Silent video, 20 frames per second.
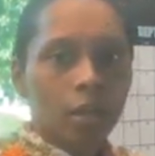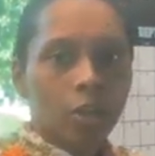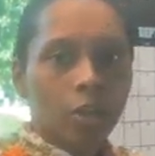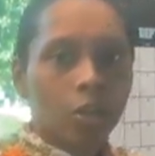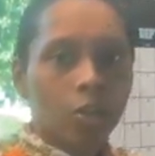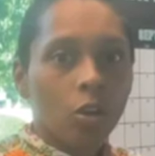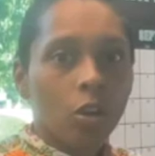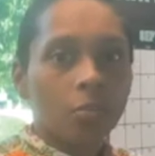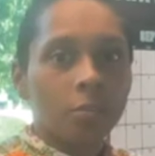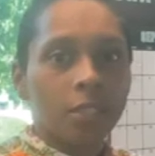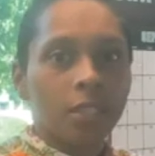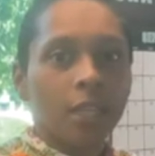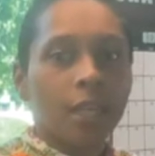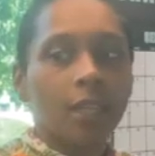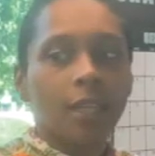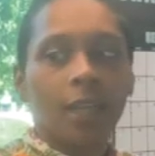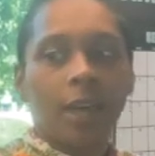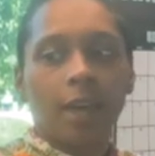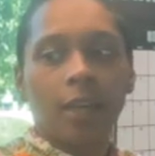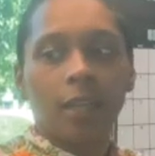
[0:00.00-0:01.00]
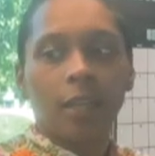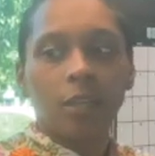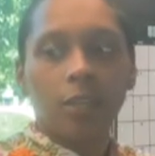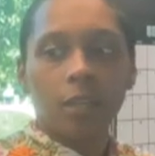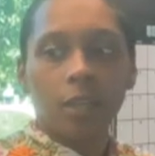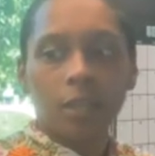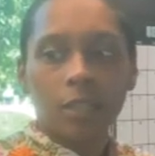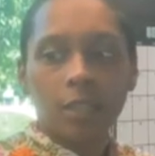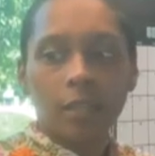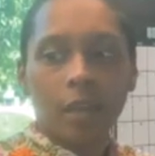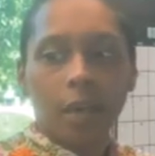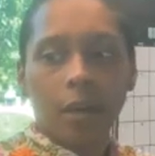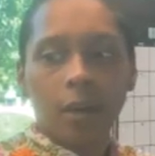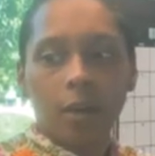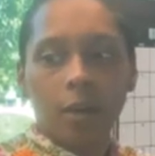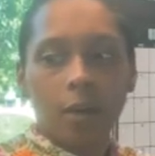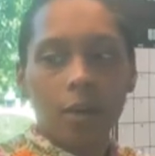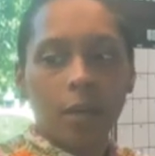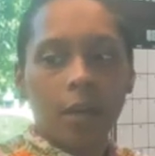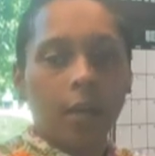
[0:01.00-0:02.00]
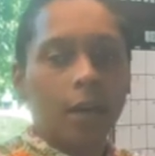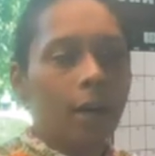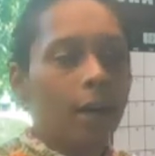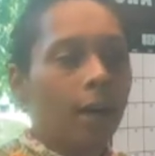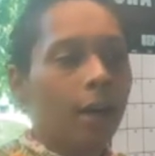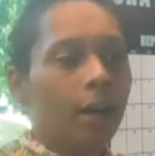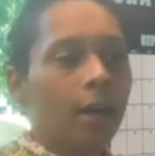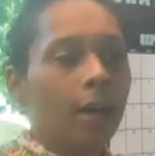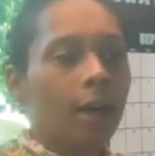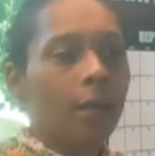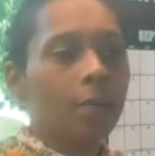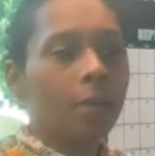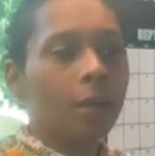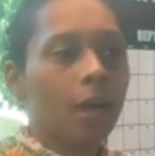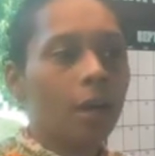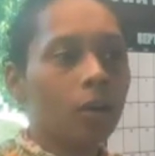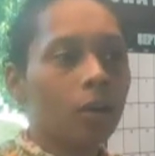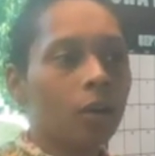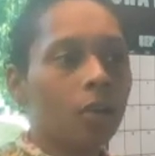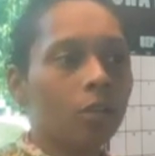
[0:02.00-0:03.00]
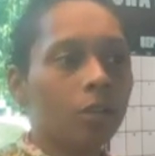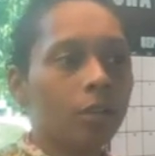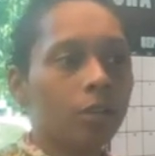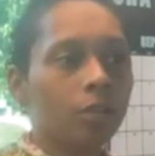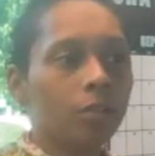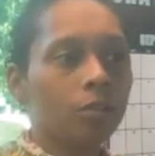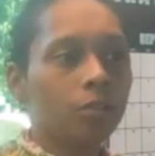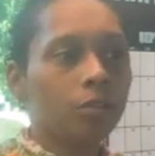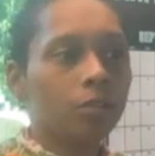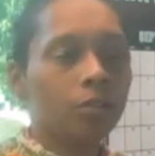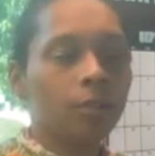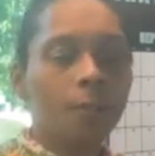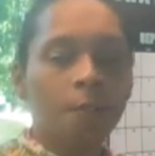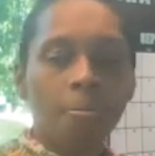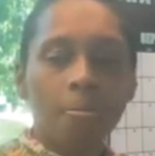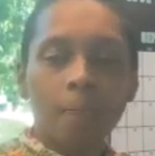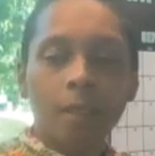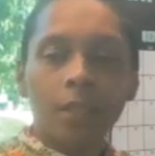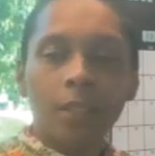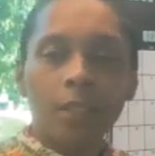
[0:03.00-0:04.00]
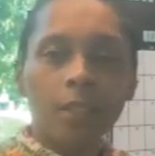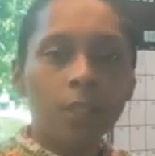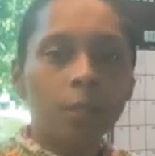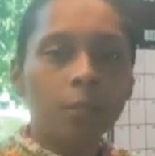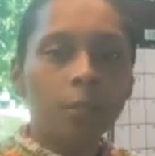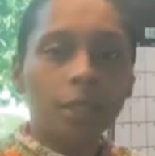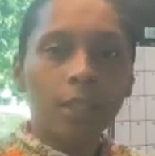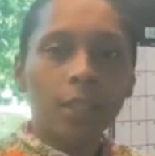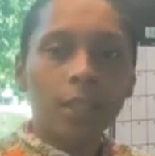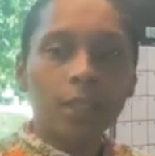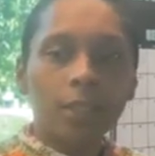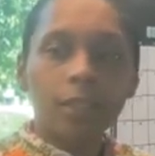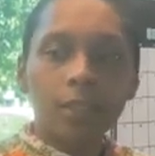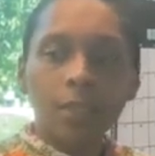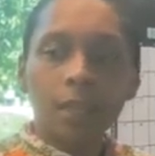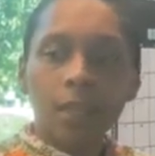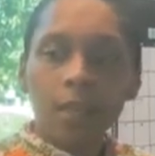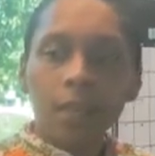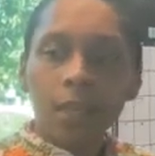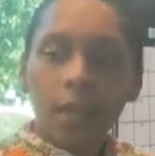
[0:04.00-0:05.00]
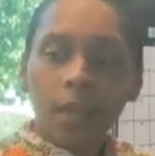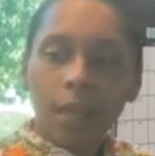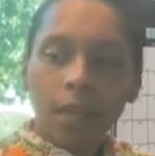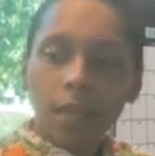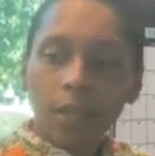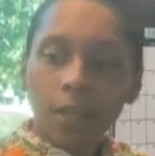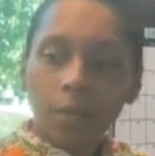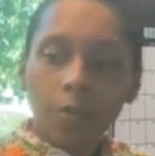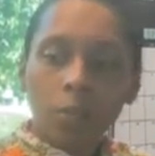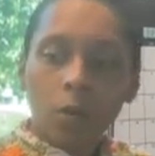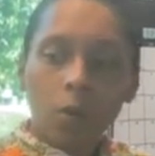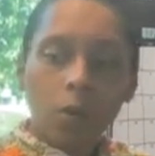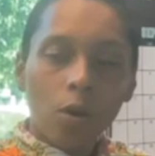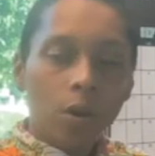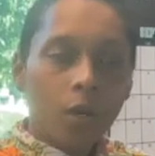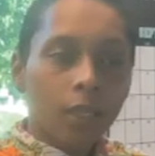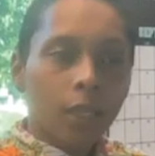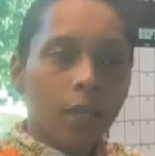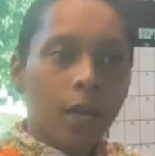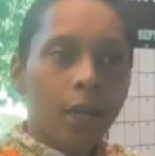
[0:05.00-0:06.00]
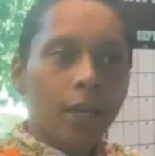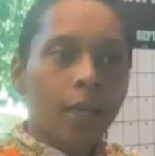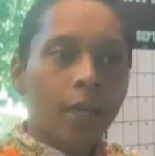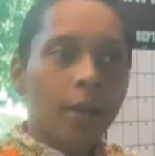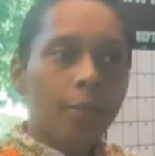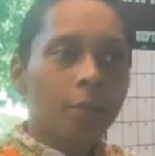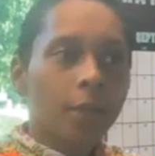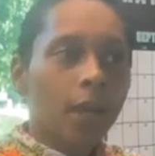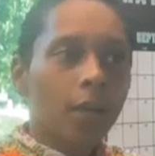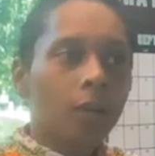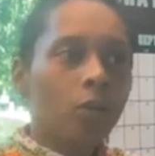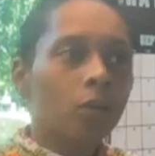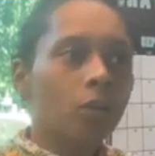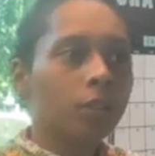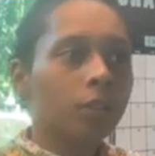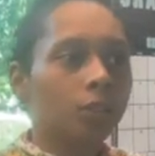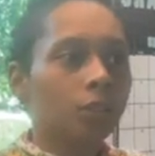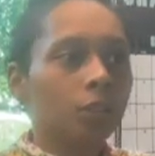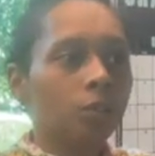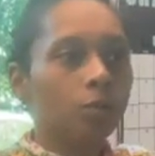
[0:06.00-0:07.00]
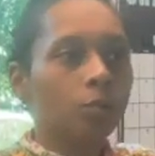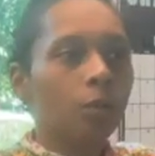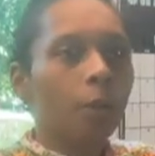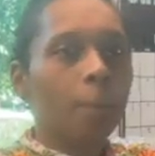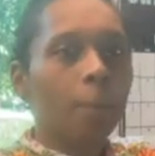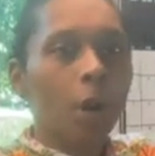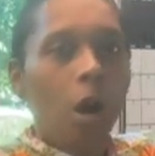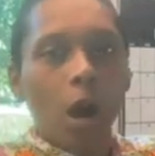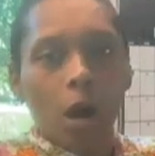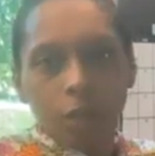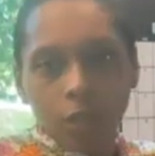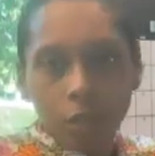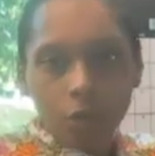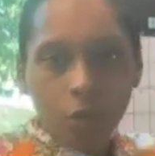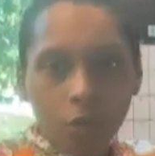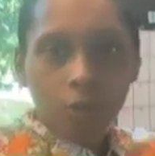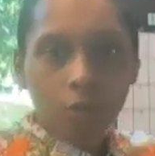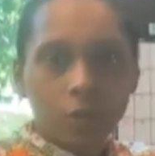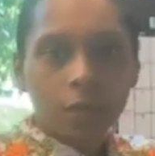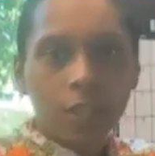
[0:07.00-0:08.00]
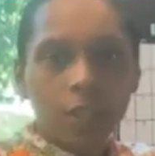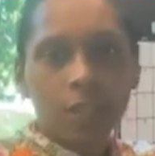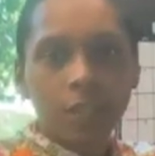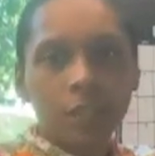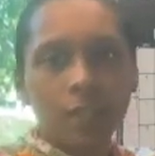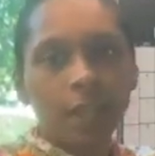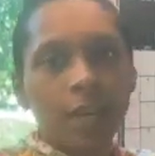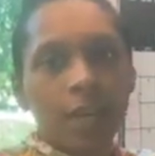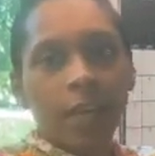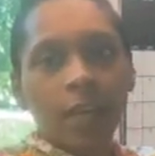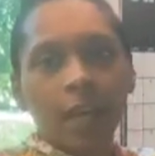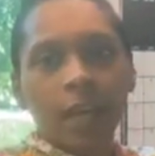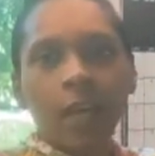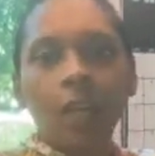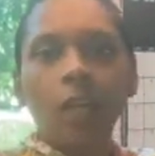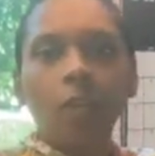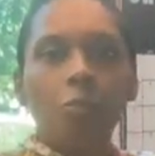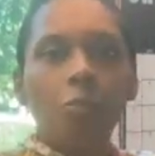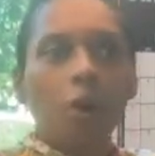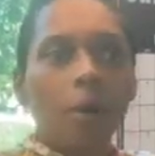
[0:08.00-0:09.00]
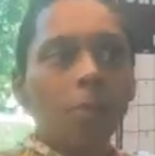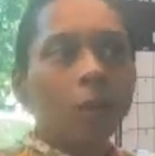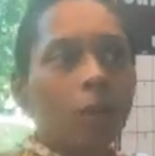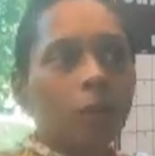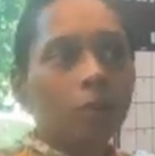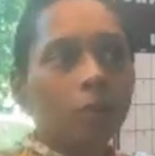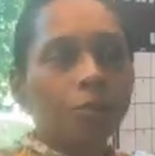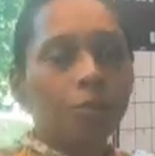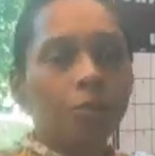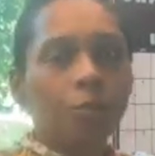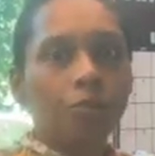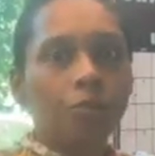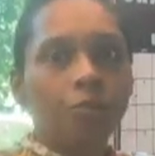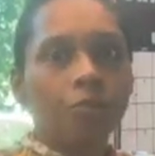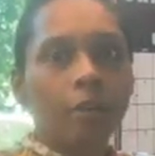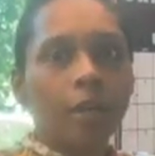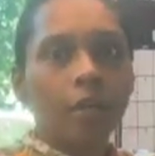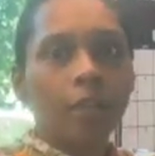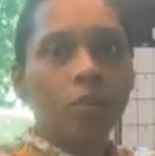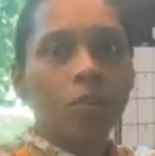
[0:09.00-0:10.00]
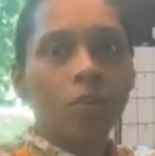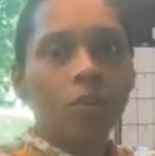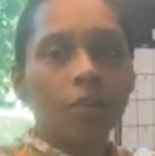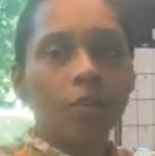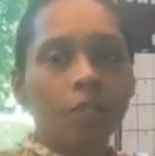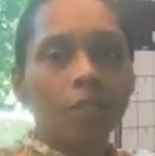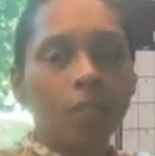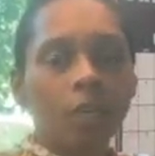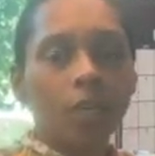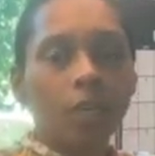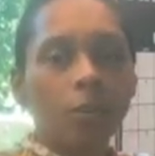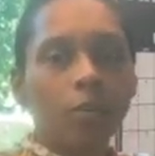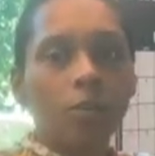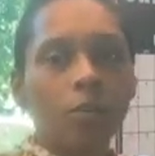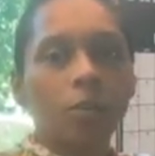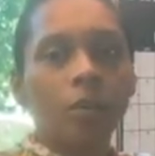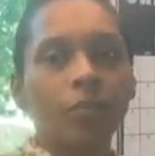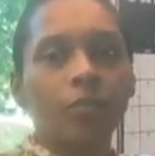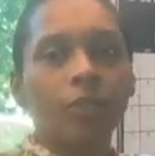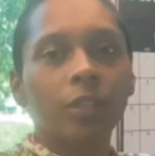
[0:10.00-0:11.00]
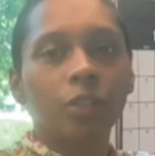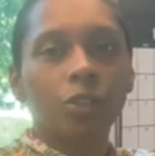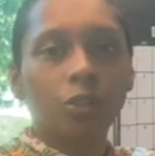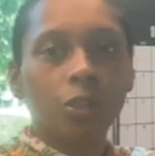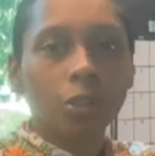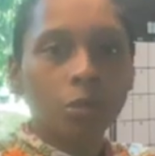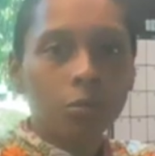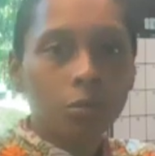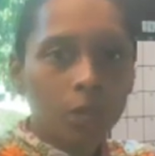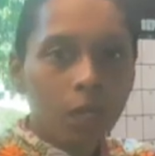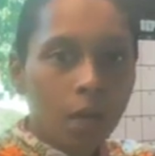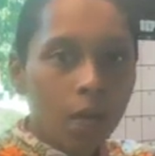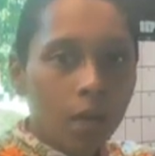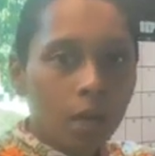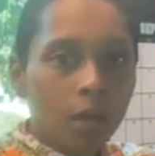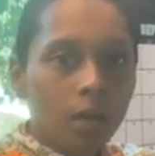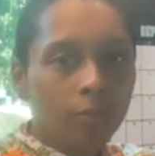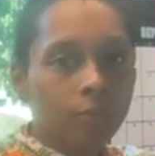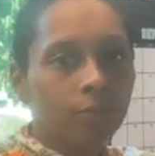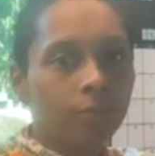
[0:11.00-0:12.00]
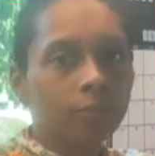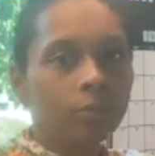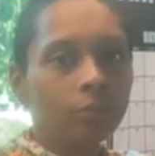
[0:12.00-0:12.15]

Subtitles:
You know what I'm saying? It's okay, God, I'm not going to deal with this anymore. I'm not going to ponder over this anymore. I'm not going to stress over this anymore. If it is true love,